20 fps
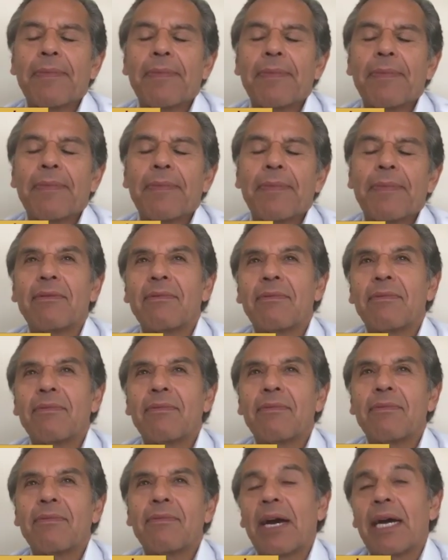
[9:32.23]
And
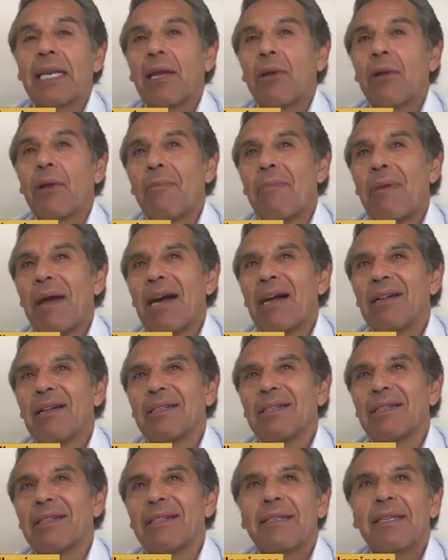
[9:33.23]
finally I
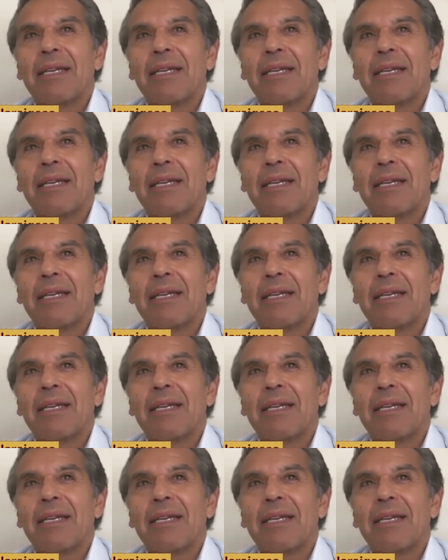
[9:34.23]
rebelled